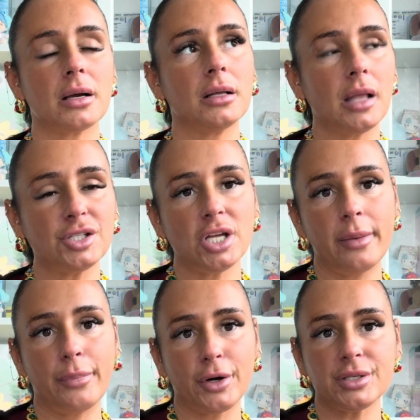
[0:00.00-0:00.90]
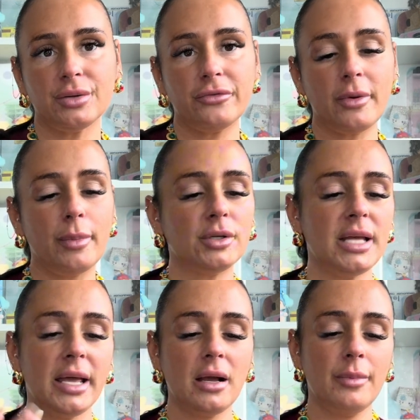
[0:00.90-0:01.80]
clutch in person from
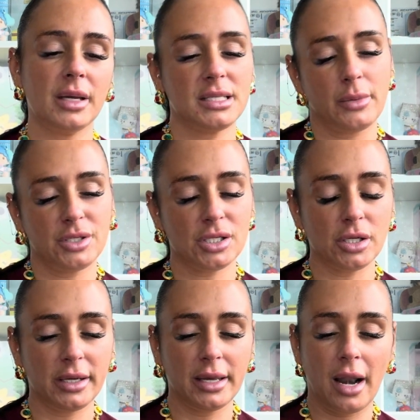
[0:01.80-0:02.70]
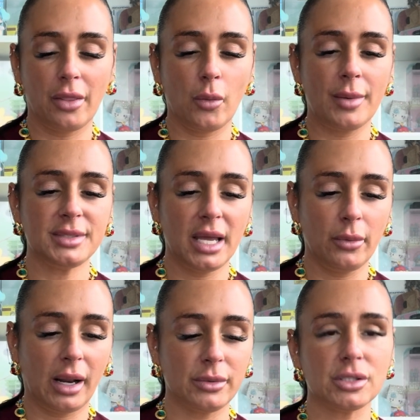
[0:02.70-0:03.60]
Bottega because I was just looking at it on the website
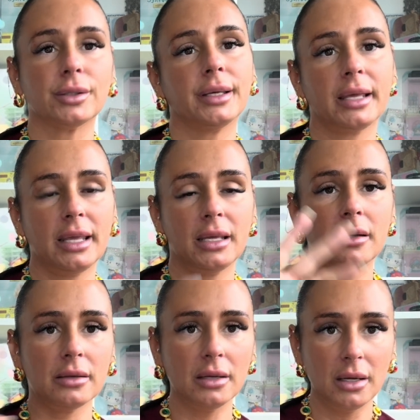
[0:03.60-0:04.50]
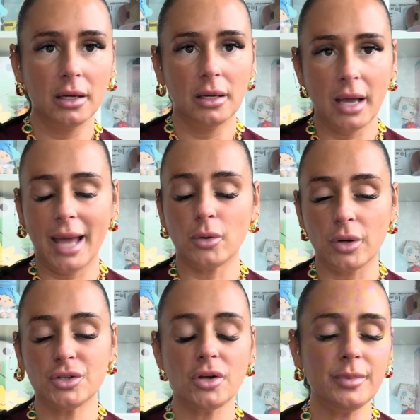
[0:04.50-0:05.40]
when I was looking in at
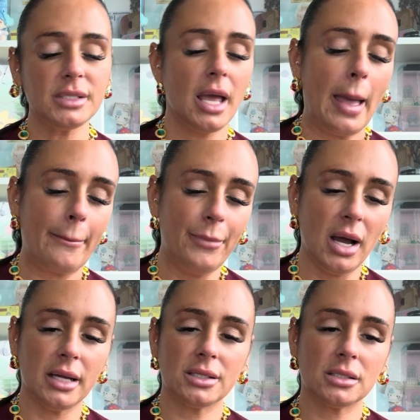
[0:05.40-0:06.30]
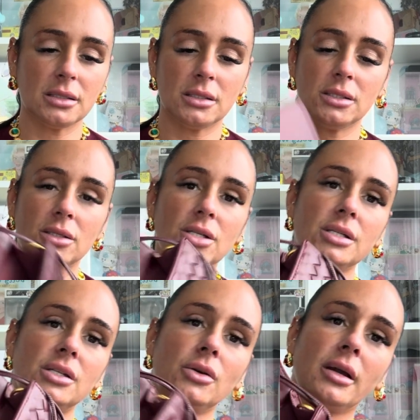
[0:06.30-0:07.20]
Nordstrom's, but
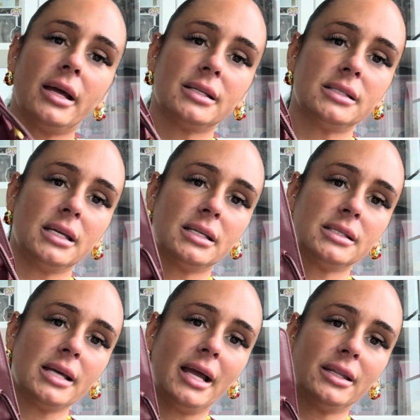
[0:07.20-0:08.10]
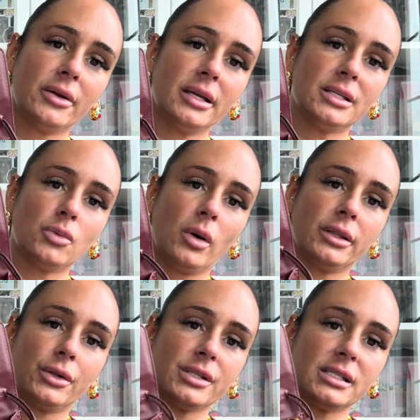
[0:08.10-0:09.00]
just so you can kind of see inside, there is one
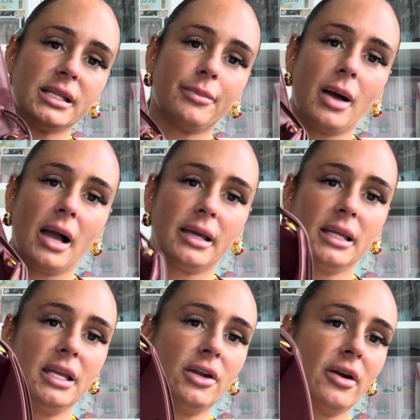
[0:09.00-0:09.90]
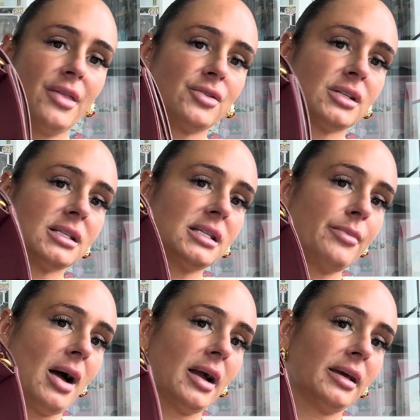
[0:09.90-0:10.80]
little slip pocket here, and there's a slip
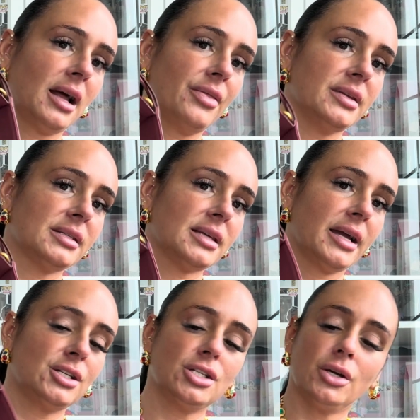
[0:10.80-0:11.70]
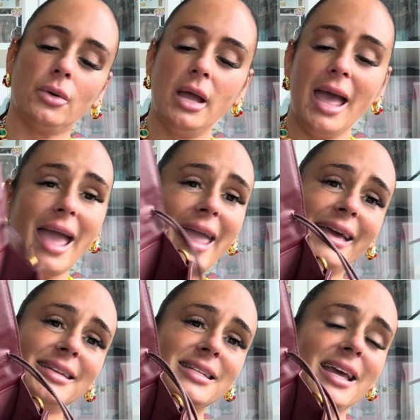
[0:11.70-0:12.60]
pocket on this side too. And